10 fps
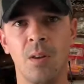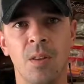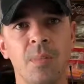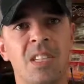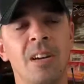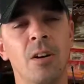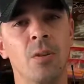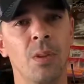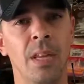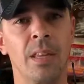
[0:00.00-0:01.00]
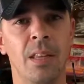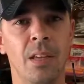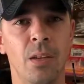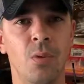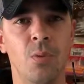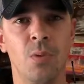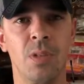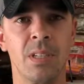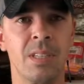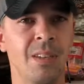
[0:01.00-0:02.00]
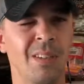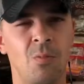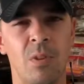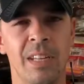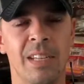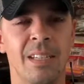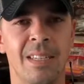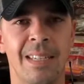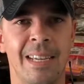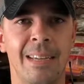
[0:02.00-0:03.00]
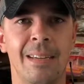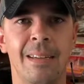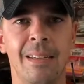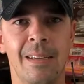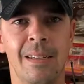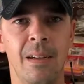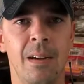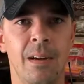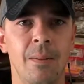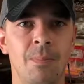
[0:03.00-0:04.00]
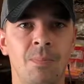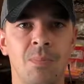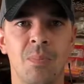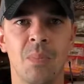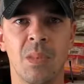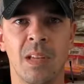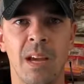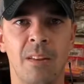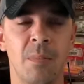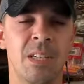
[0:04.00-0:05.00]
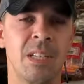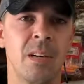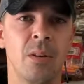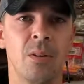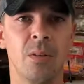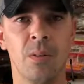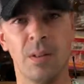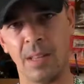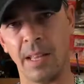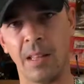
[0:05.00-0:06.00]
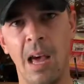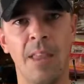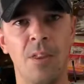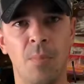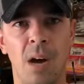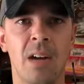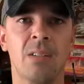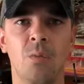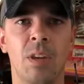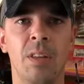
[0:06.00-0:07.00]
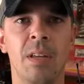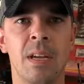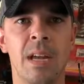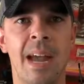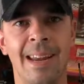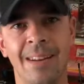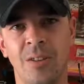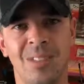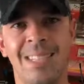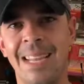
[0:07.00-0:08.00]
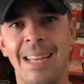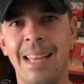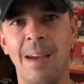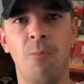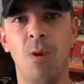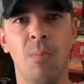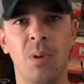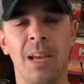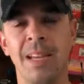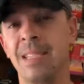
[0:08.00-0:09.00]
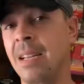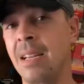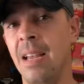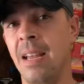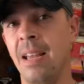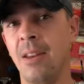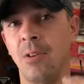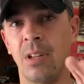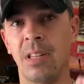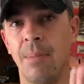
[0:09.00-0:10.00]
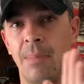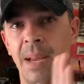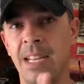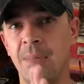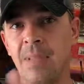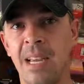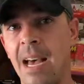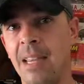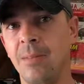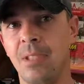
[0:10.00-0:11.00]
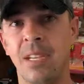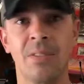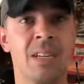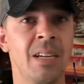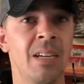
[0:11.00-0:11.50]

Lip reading: material they use. It's really a sticky kind of material that they line their boxes with, and it'll stay in that one place, and you can lay baits beside themselves,